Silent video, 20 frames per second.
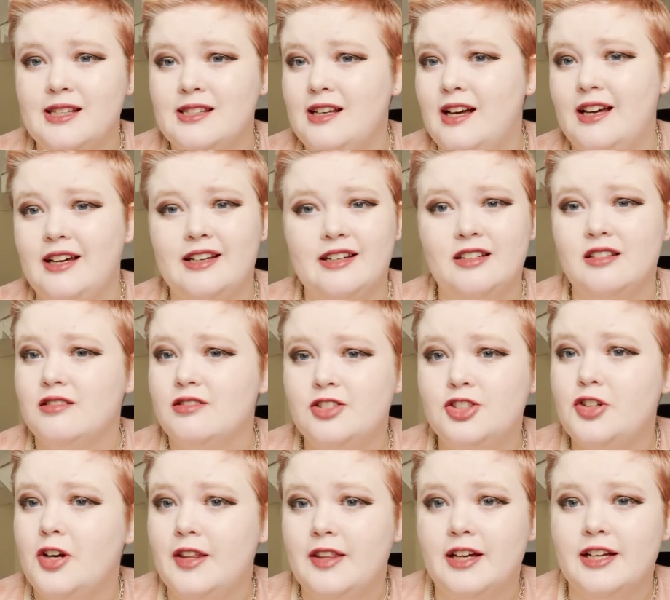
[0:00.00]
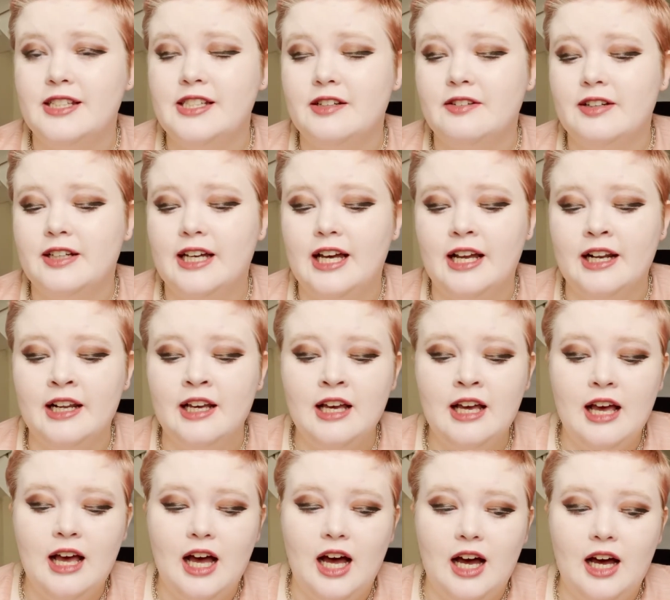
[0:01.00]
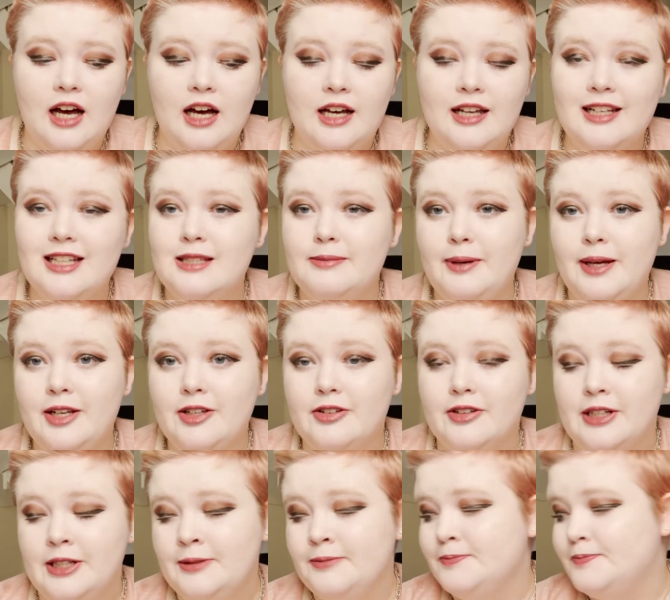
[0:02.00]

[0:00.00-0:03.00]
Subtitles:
I can try the idea again and expand on it.